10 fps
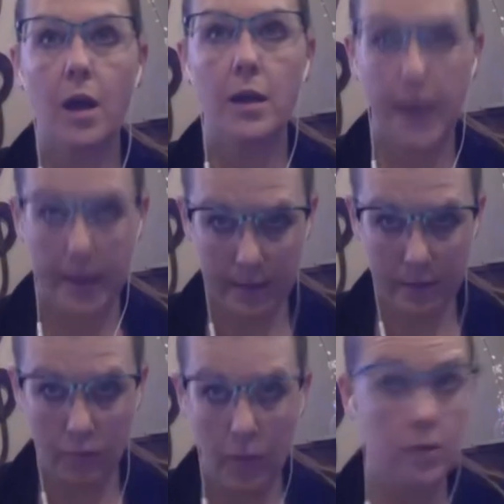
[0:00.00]
Yes,
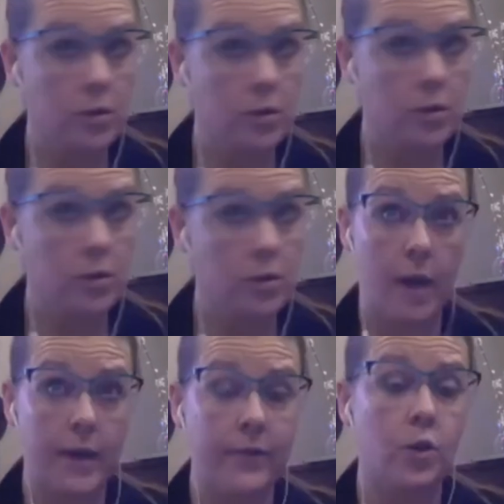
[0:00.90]
well, not
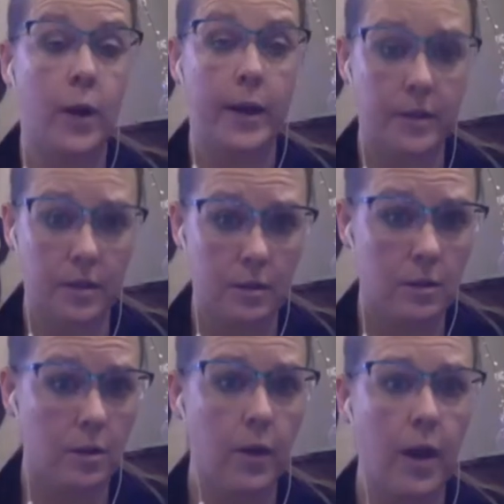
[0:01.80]
even quite.
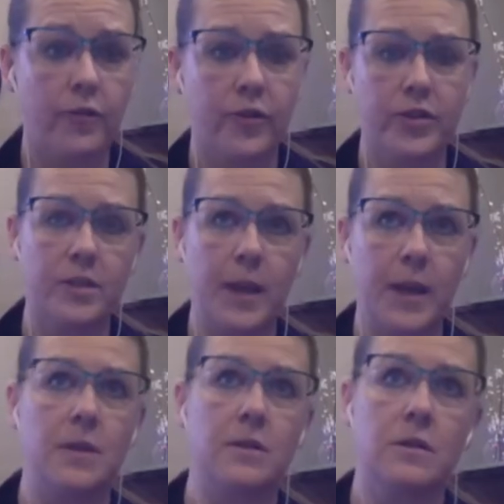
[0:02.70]
No, our first
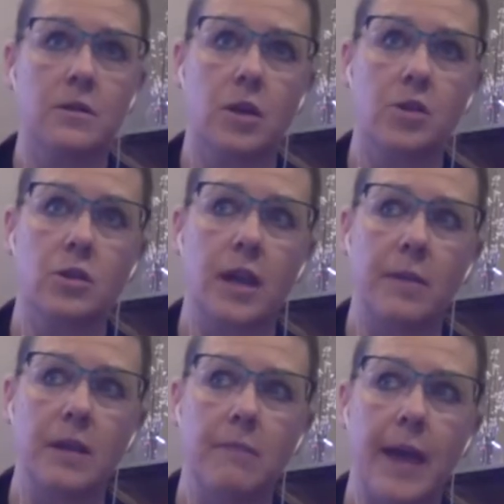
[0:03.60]
payment structure came
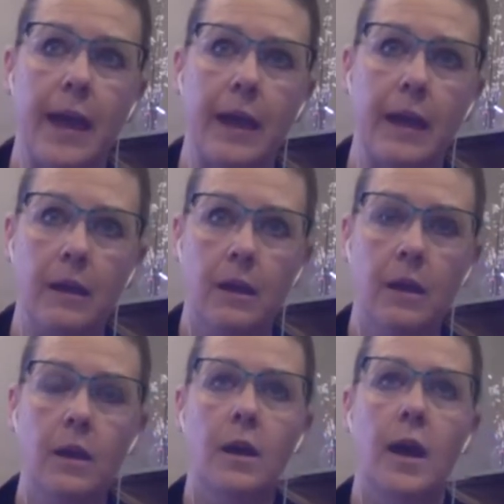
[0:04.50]
in May,
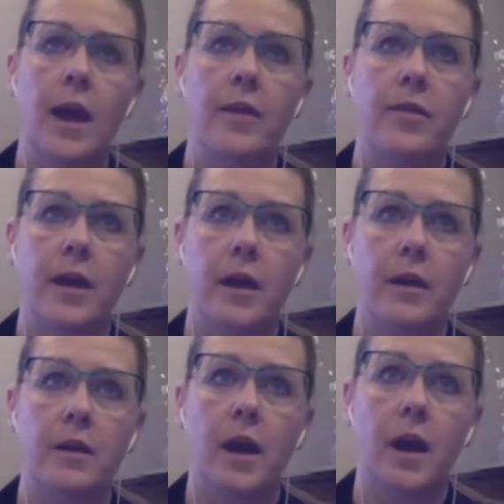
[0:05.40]
and
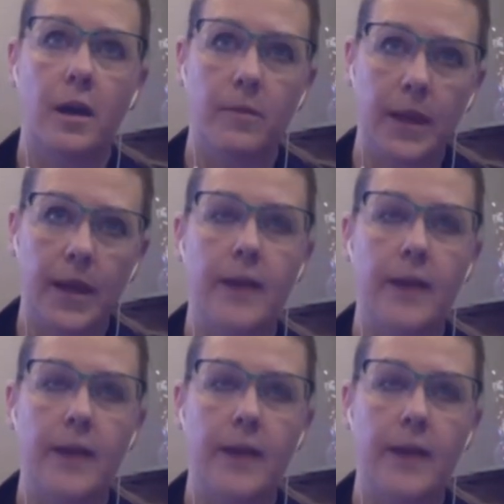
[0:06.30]
then it had